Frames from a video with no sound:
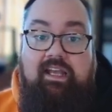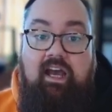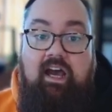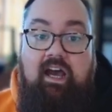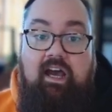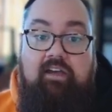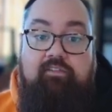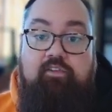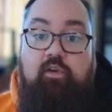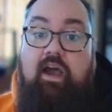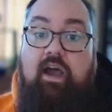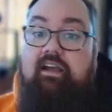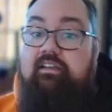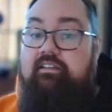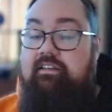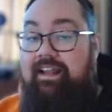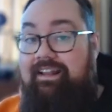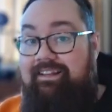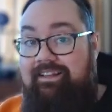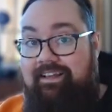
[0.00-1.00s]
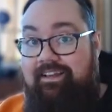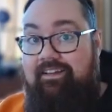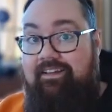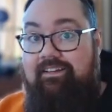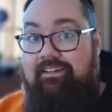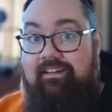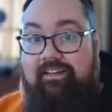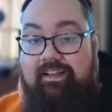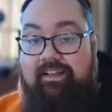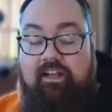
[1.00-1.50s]
If you accidentally
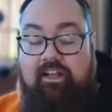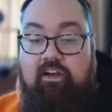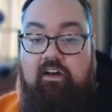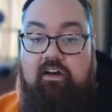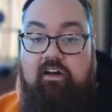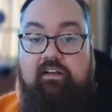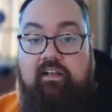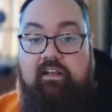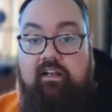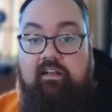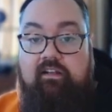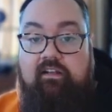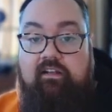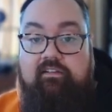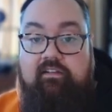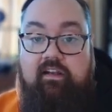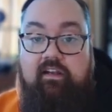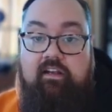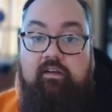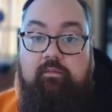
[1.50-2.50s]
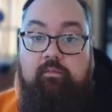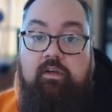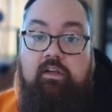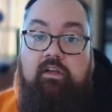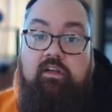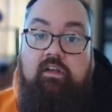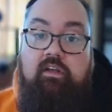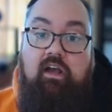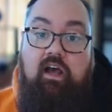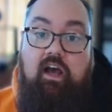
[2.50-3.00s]
delete a content list item,
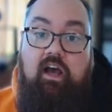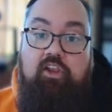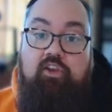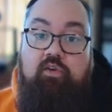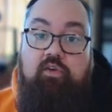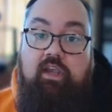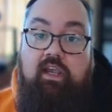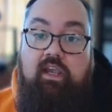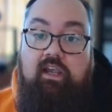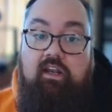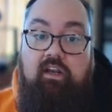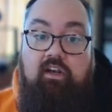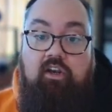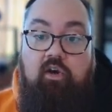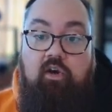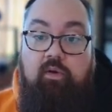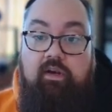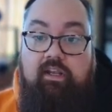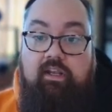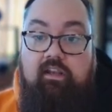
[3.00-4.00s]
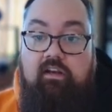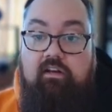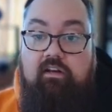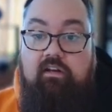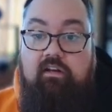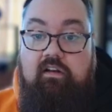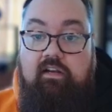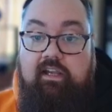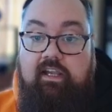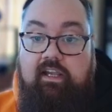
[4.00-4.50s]
you can go in
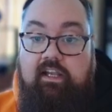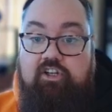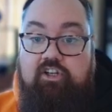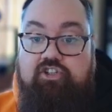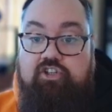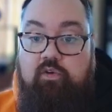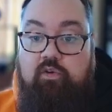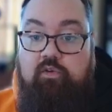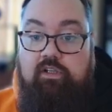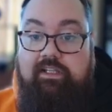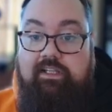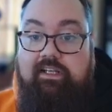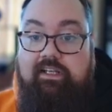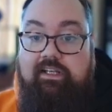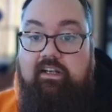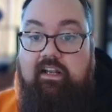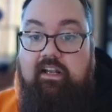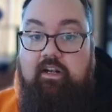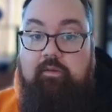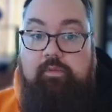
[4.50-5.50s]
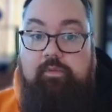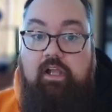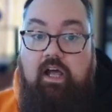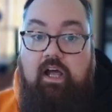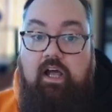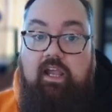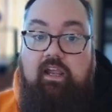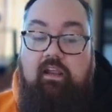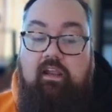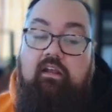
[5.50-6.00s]
here, hit show deleted and
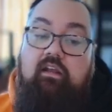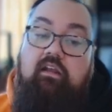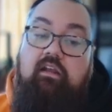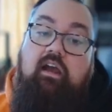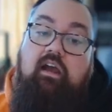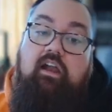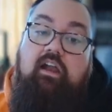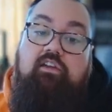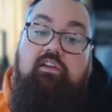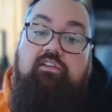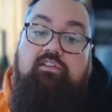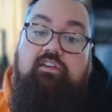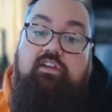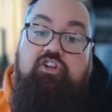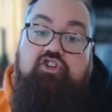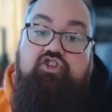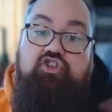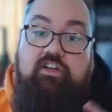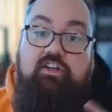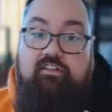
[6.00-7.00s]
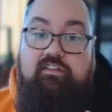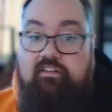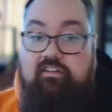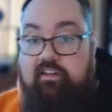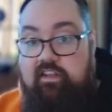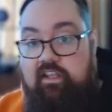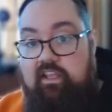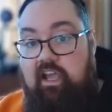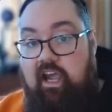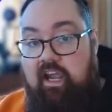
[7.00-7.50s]
apply, and you'll see just
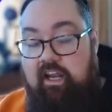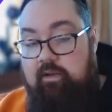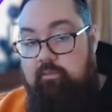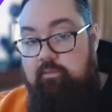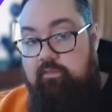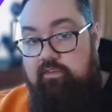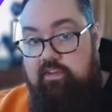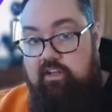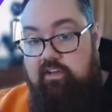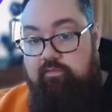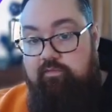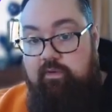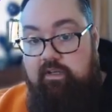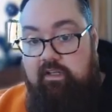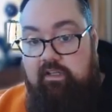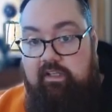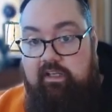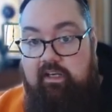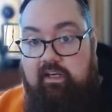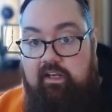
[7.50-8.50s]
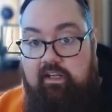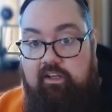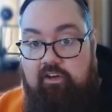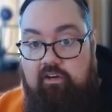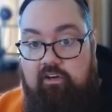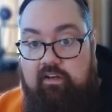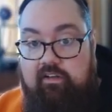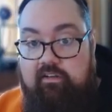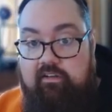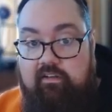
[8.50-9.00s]
the items that have been deleted in
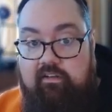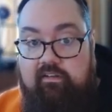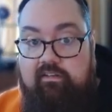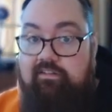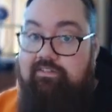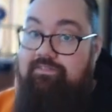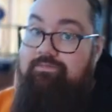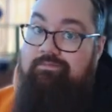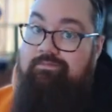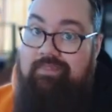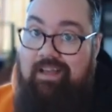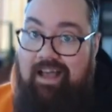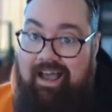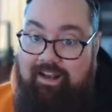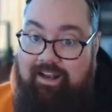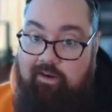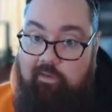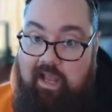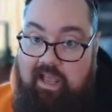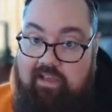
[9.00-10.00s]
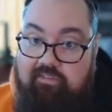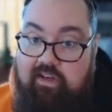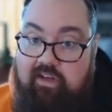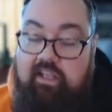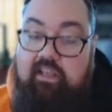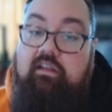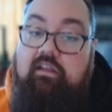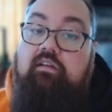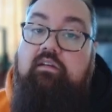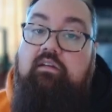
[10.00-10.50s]
your instance. I don't have
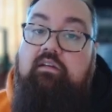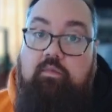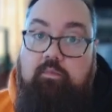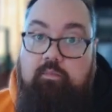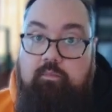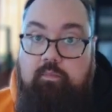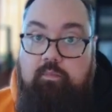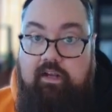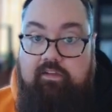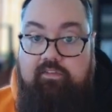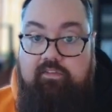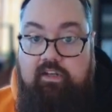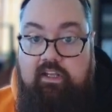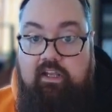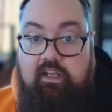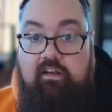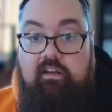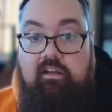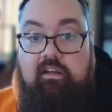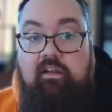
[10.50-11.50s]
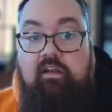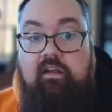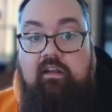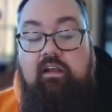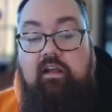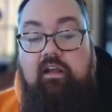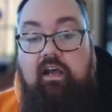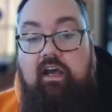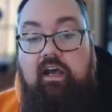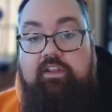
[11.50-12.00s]
any, but if you did,
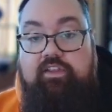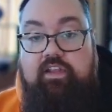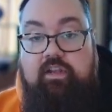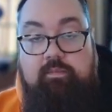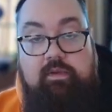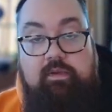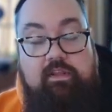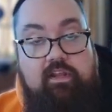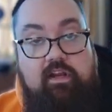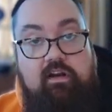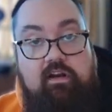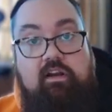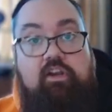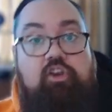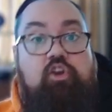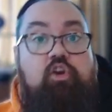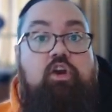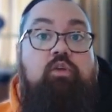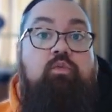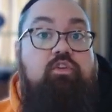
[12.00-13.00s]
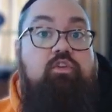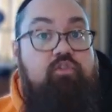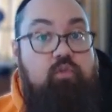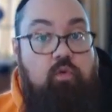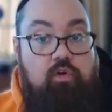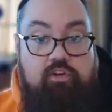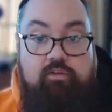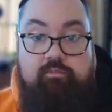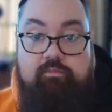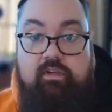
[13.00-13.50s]
they'd be there and you could restore
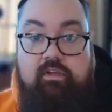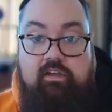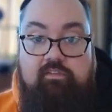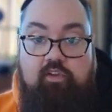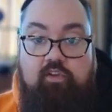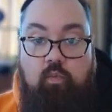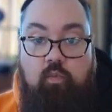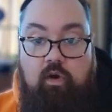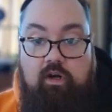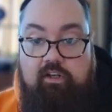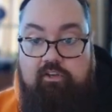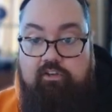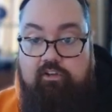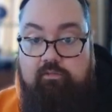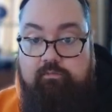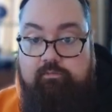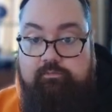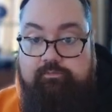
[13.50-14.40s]
them if you wanted to.